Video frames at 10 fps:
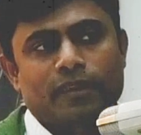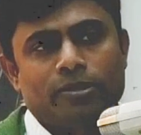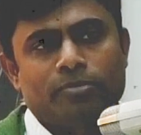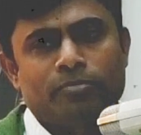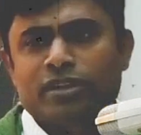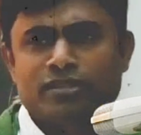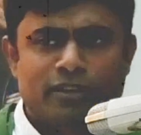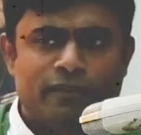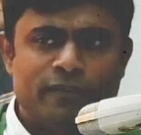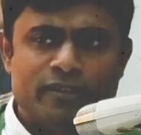Because in
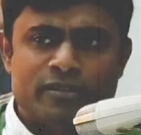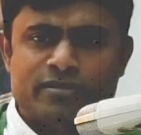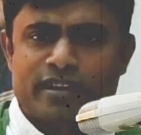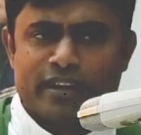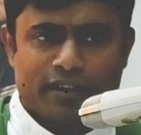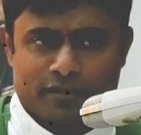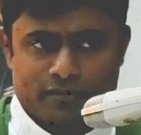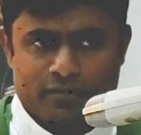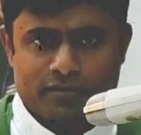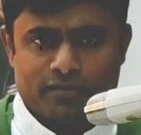the first reading,
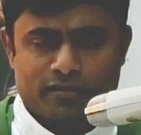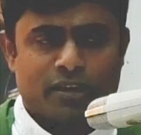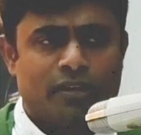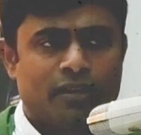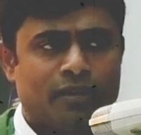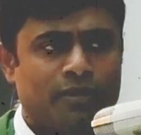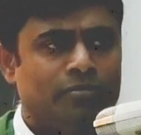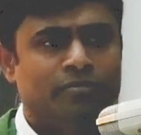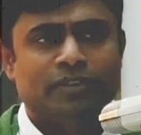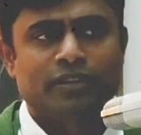
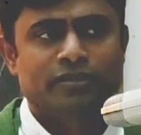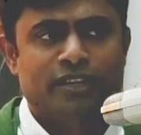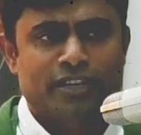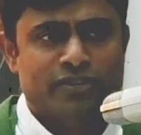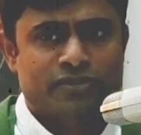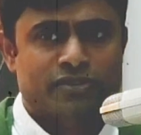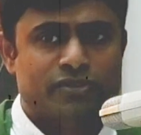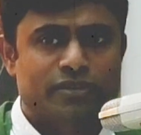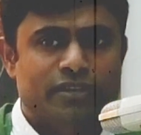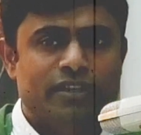in the
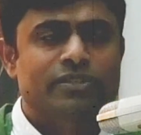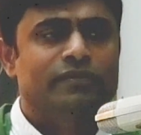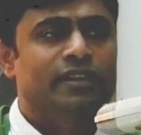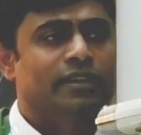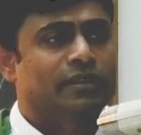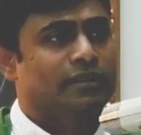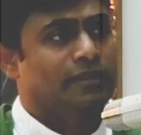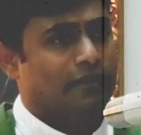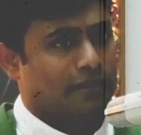Genesis, it's very clear.